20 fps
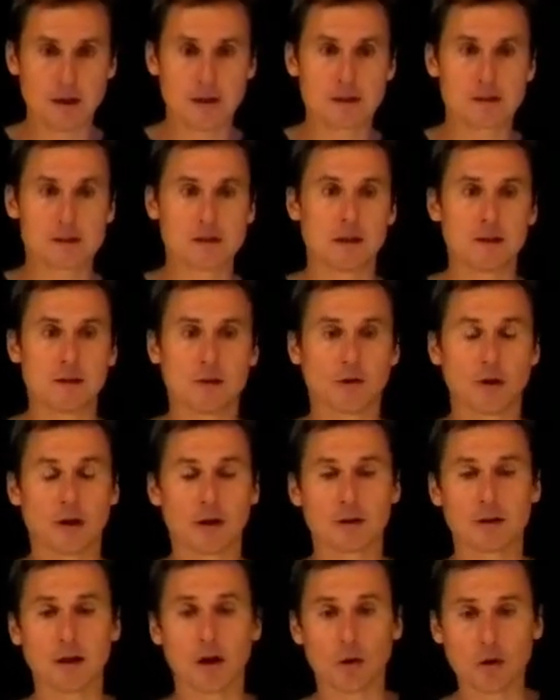Say you're
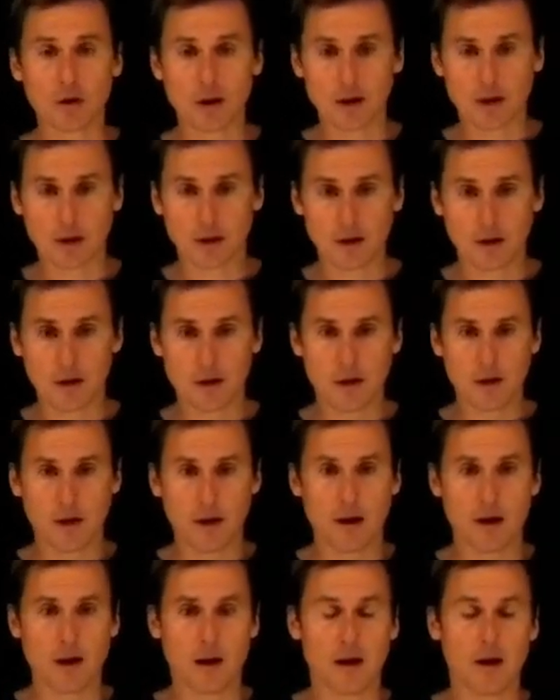going downhill,
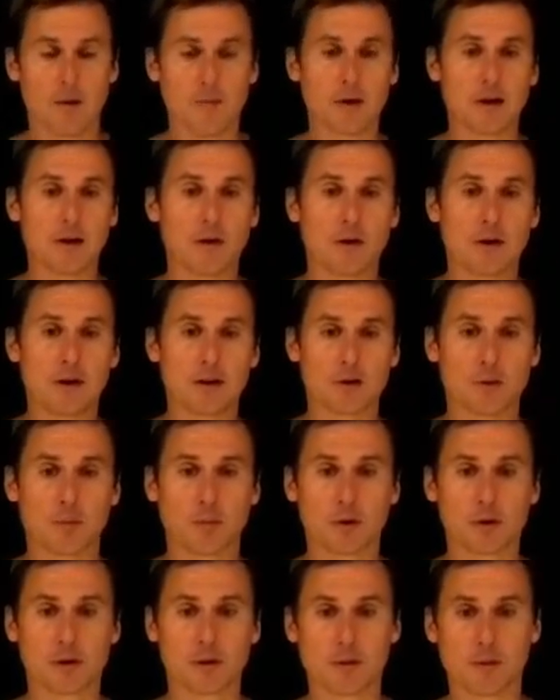you know you need
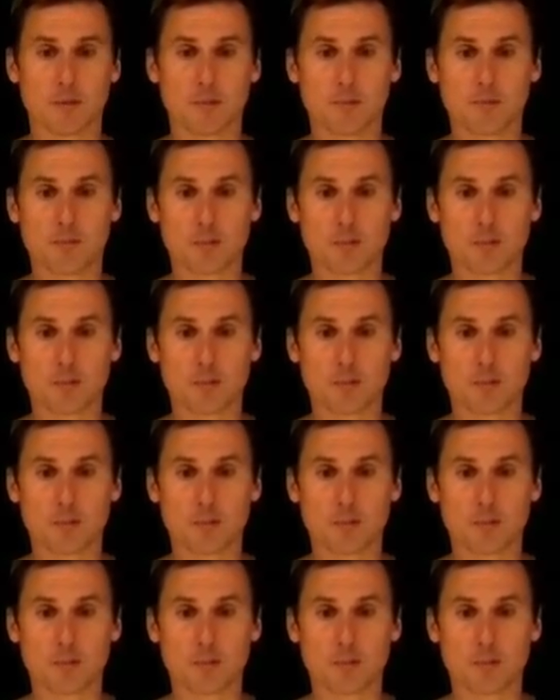to